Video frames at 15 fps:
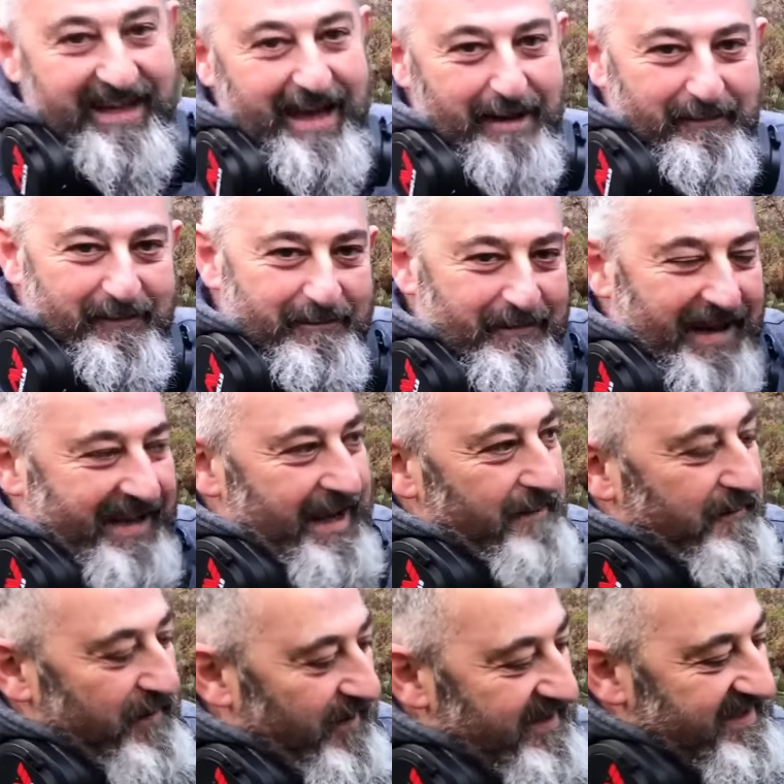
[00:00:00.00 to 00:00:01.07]
on you, Mark. Make up
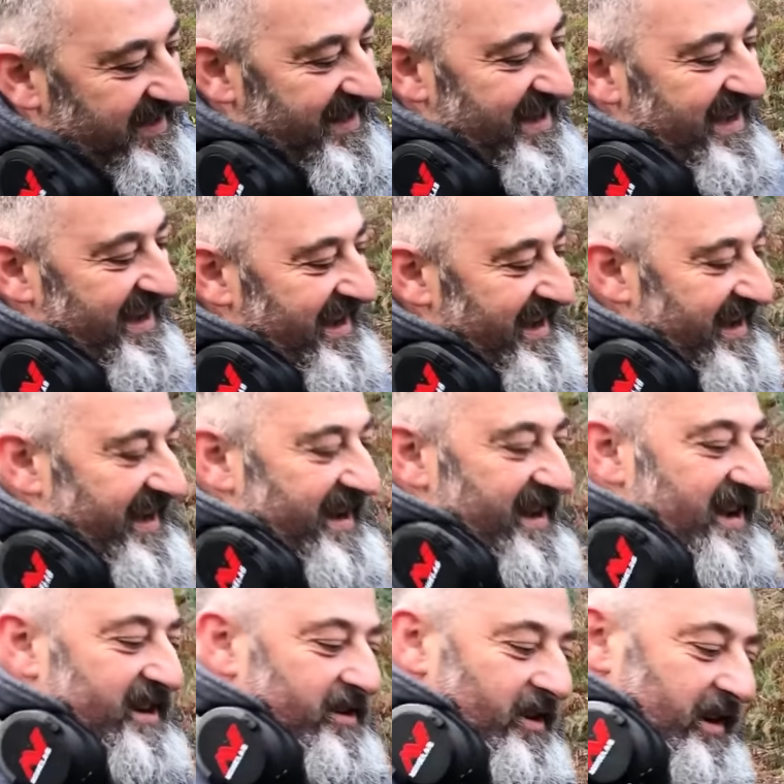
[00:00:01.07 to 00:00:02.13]
for loss. You're a good bloke.
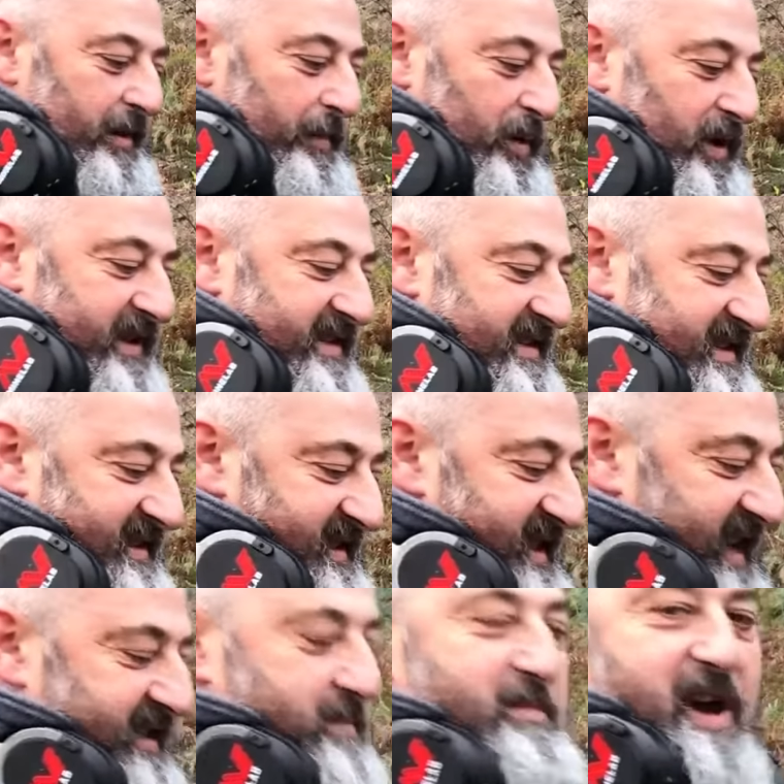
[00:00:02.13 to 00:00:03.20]
Good on you, boys.
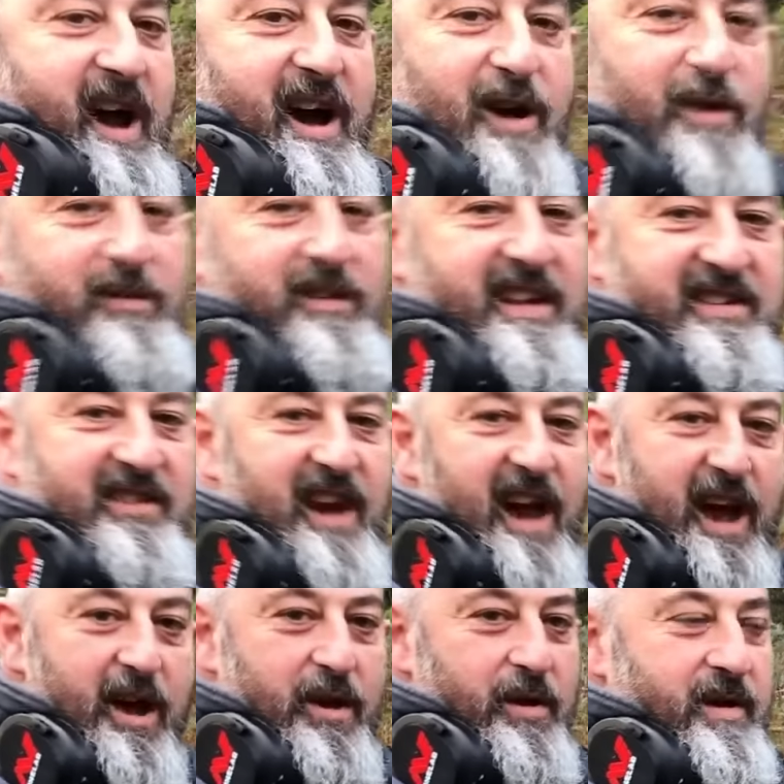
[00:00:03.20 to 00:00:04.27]
Get some gold. Let's
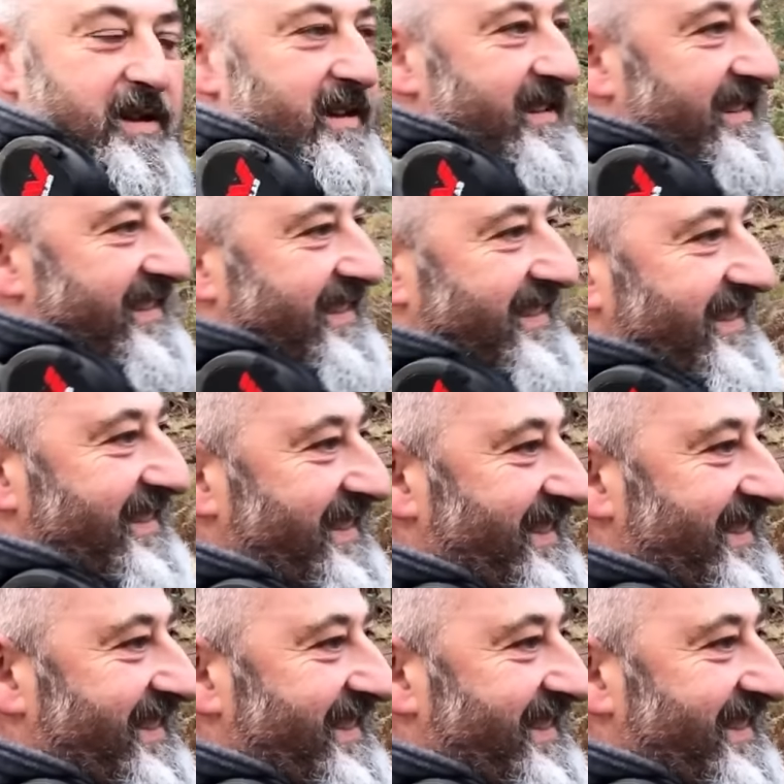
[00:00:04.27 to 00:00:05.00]
go. when you get